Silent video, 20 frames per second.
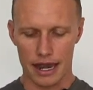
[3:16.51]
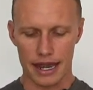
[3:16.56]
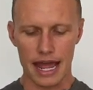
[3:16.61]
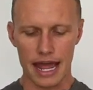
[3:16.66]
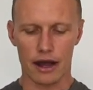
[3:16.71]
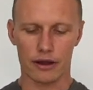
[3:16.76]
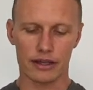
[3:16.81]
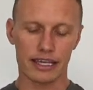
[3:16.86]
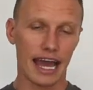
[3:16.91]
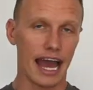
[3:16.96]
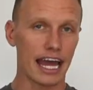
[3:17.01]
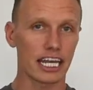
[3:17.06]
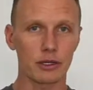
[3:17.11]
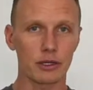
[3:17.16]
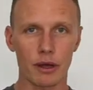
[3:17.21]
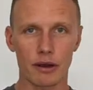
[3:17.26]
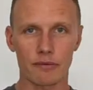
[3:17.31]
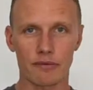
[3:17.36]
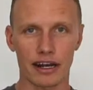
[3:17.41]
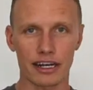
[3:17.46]
Now,
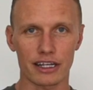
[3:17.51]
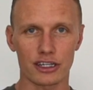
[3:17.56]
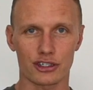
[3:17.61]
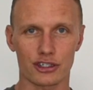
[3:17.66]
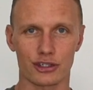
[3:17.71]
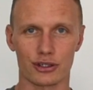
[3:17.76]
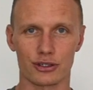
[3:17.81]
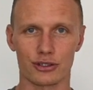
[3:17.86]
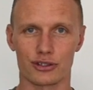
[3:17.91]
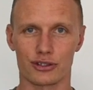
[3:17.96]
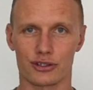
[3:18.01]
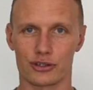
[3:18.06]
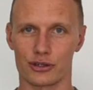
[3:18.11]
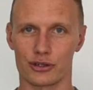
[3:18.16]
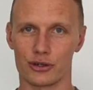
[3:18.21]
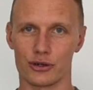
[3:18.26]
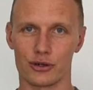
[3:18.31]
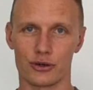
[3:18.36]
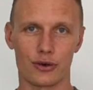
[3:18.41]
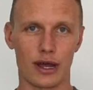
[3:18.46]
can you wear running shoes
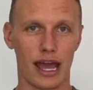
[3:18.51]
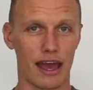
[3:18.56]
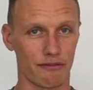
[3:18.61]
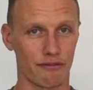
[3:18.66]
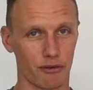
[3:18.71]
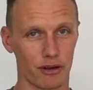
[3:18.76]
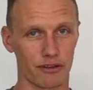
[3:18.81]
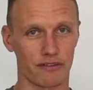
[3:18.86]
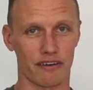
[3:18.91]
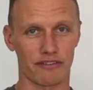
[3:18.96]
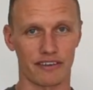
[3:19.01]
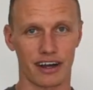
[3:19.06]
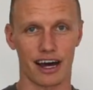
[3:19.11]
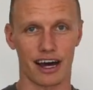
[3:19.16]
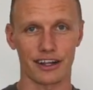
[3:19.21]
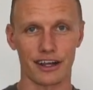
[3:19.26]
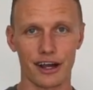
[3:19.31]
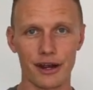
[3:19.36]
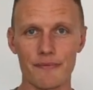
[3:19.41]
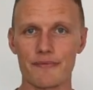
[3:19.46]
to F45
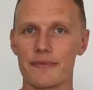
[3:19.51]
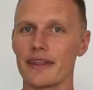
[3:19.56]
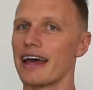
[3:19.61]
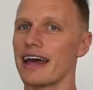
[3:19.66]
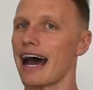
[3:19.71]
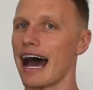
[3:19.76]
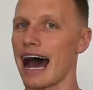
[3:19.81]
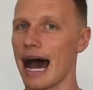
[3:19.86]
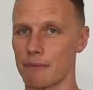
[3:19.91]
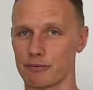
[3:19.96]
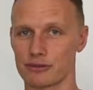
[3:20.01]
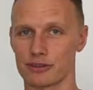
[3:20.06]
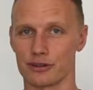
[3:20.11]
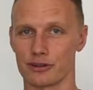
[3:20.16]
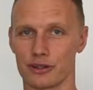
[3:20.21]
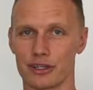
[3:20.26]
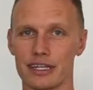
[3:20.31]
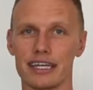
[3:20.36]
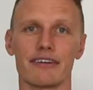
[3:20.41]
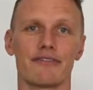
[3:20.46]
cardio?
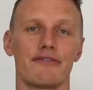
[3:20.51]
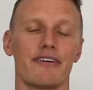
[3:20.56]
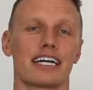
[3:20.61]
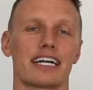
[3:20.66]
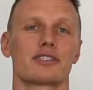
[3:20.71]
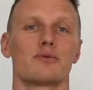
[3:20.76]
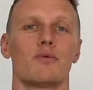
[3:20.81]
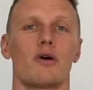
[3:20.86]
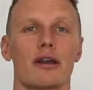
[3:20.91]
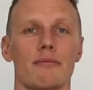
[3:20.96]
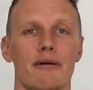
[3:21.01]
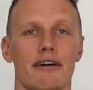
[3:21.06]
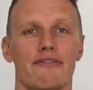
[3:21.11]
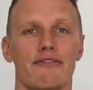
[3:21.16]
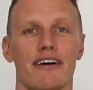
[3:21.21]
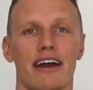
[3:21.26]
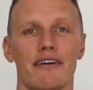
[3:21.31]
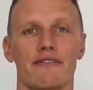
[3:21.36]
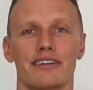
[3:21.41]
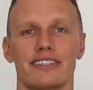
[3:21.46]
Absolutely. In fact, one of my
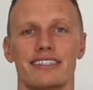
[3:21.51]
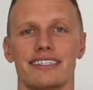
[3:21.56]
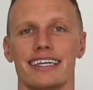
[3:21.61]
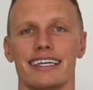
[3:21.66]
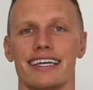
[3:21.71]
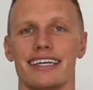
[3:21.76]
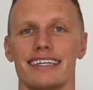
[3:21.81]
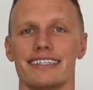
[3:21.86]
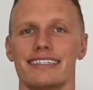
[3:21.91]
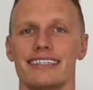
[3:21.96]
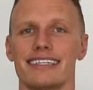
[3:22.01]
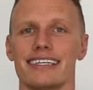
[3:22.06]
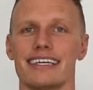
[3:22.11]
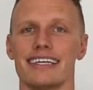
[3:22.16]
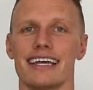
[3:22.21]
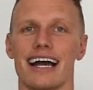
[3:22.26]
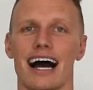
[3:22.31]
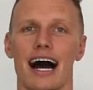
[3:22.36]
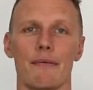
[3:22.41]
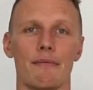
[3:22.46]
favorites is
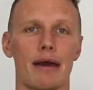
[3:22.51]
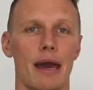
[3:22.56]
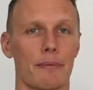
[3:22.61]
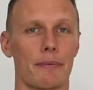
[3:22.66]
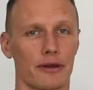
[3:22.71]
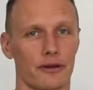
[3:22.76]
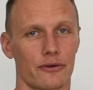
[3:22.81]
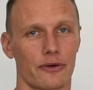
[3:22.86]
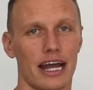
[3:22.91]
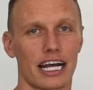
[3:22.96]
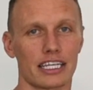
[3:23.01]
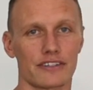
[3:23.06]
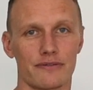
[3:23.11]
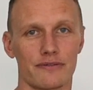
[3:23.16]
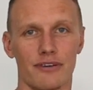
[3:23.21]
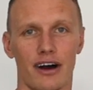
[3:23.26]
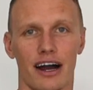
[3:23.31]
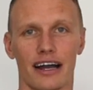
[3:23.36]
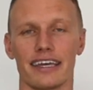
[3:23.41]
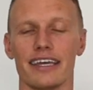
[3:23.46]
the Epic Reacts
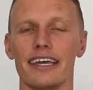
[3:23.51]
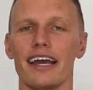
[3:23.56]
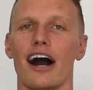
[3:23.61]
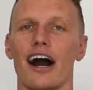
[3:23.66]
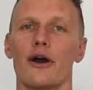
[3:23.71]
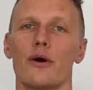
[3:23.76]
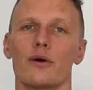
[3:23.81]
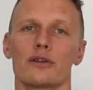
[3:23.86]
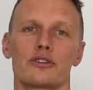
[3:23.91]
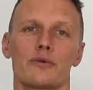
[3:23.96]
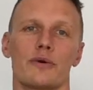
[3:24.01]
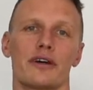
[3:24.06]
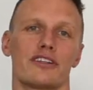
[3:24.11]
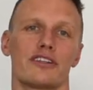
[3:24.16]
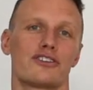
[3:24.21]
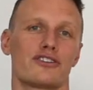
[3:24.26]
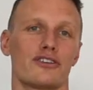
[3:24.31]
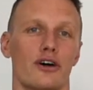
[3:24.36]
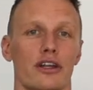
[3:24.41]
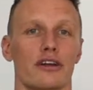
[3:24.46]
from Nike. I also wear
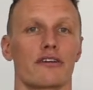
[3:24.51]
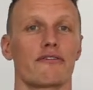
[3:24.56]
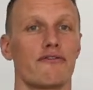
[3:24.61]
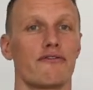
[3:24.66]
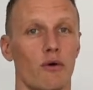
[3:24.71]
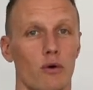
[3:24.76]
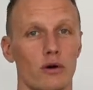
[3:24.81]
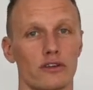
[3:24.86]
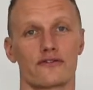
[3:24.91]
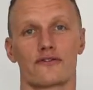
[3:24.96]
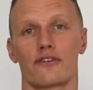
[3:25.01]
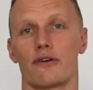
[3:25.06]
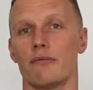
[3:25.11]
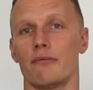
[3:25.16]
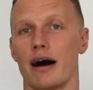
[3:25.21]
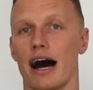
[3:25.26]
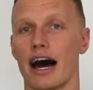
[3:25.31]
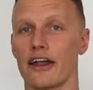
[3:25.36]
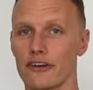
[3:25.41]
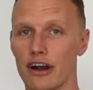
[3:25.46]
the Sonic 4s
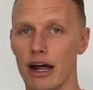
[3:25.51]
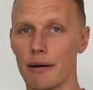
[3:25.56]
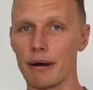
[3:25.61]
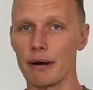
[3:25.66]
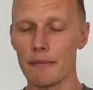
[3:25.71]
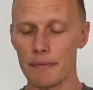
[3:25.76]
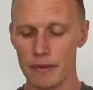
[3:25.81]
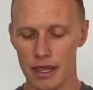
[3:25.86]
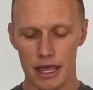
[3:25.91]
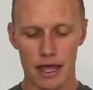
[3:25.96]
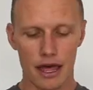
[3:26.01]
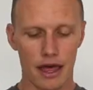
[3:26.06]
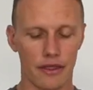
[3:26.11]
from Under Armour.